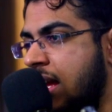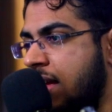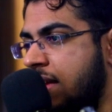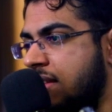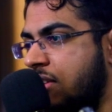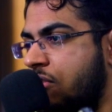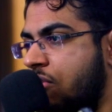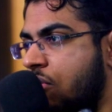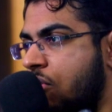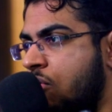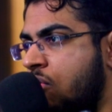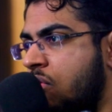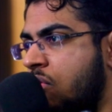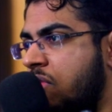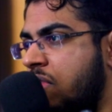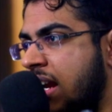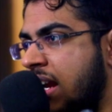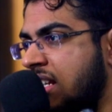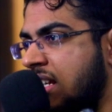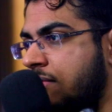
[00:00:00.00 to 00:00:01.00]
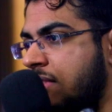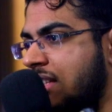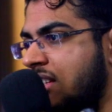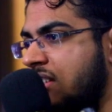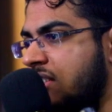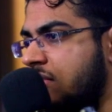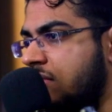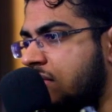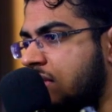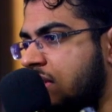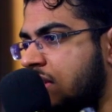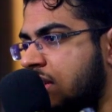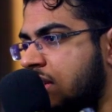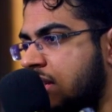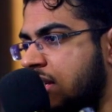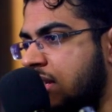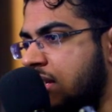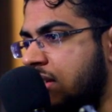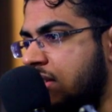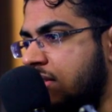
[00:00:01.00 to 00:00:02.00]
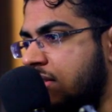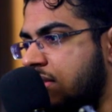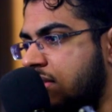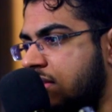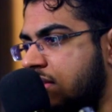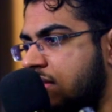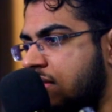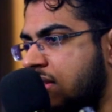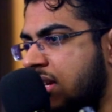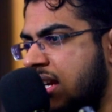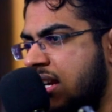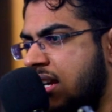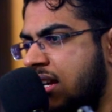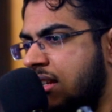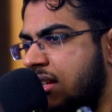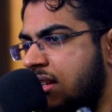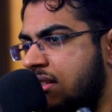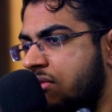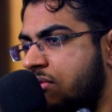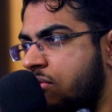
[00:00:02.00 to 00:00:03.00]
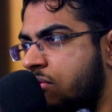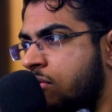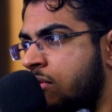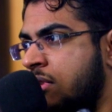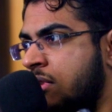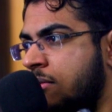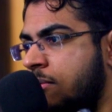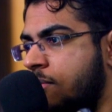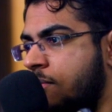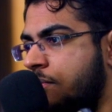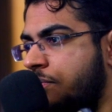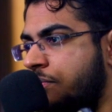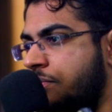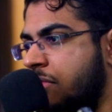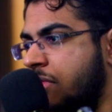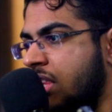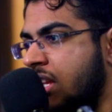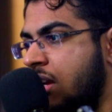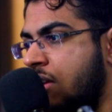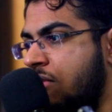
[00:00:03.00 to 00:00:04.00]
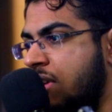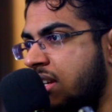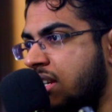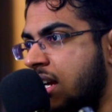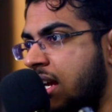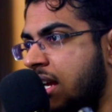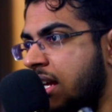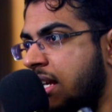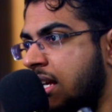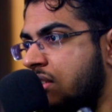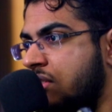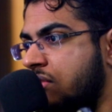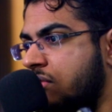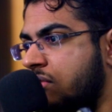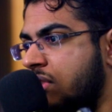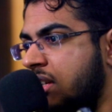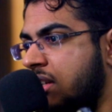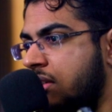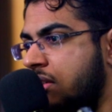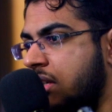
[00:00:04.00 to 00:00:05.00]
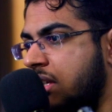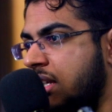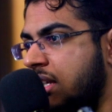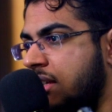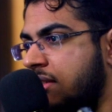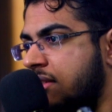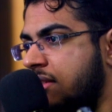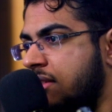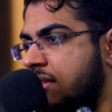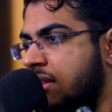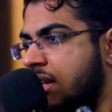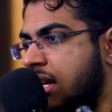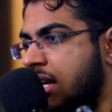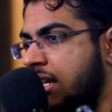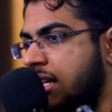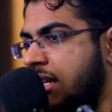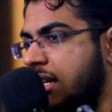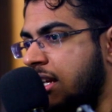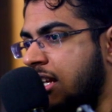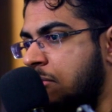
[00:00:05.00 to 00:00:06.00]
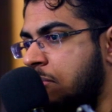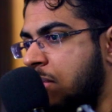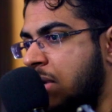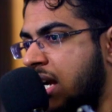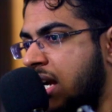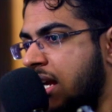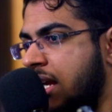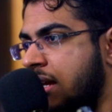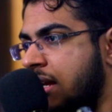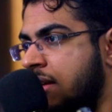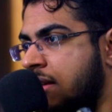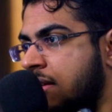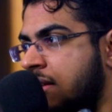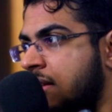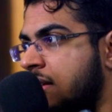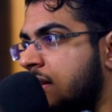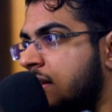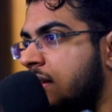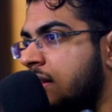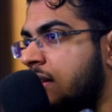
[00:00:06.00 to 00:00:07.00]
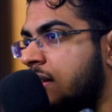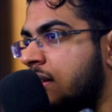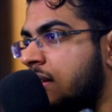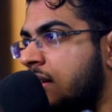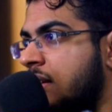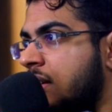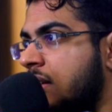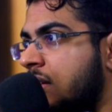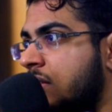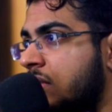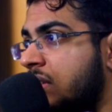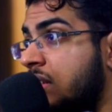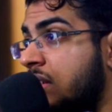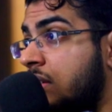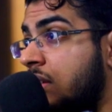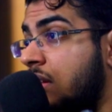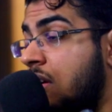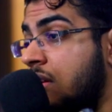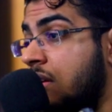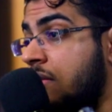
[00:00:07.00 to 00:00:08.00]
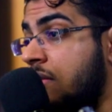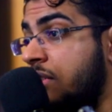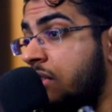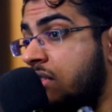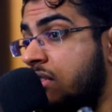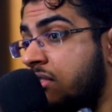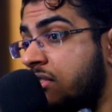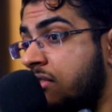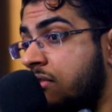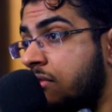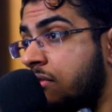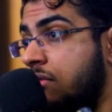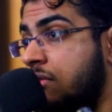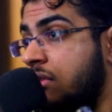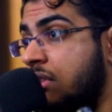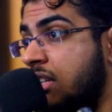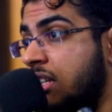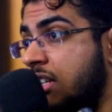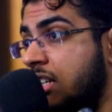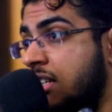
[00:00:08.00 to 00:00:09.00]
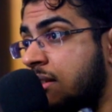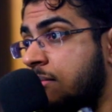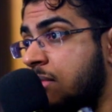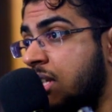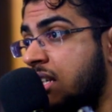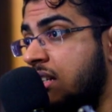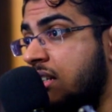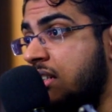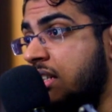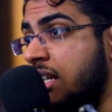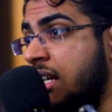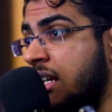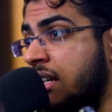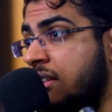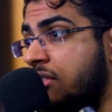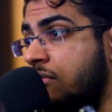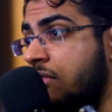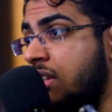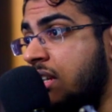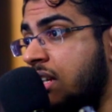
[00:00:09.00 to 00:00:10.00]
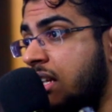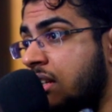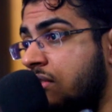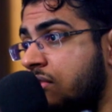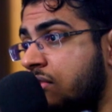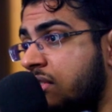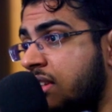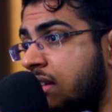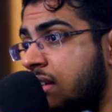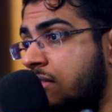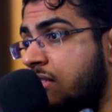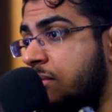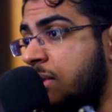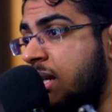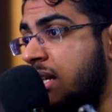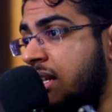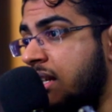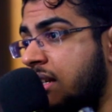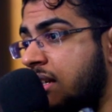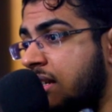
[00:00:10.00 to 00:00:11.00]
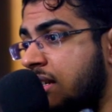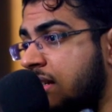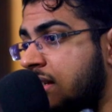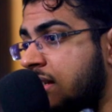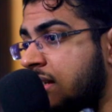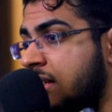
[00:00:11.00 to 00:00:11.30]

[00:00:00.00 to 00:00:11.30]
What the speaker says: as a co fighting with you. So yeah, that's cool. Now what I can do here is I can buy. Oh, there are a lot of units gonna come and attack. So what I can do is I will buy